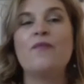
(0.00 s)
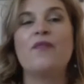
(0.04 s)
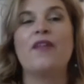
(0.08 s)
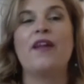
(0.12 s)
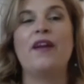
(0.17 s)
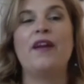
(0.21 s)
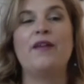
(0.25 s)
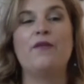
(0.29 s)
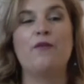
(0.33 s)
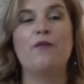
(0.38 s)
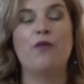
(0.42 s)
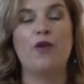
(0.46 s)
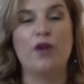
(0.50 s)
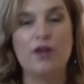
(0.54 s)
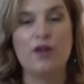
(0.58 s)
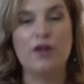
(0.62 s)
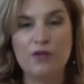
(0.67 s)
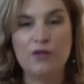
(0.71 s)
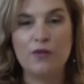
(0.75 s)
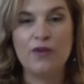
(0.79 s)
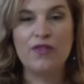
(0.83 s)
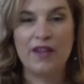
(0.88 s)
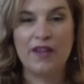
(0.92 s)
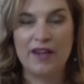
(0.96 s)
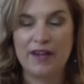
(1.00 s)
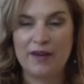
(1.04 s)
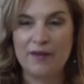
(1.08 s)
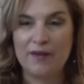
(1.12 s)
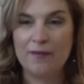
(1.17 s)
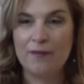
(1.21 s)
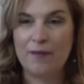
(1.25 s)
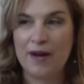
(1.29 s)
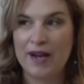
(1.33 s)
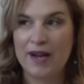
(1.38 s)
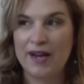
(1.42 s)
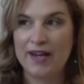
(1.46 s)
It worked
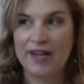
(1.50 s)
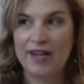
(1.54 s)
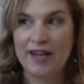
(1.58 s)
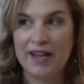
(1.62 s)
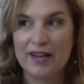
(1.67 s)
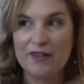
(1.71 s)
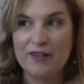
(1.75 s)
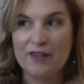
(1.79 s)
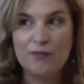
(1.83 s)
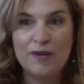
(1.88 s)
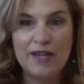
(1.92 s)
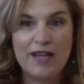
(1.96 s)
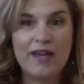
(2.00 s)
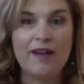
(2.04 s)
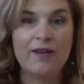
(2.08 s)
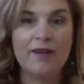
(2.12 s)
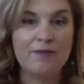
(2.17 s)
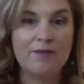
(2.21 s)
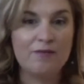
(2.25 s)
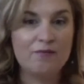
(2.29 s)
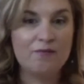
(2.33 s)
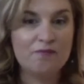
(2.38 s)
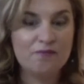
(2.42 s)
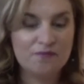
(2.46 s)
within my life plan.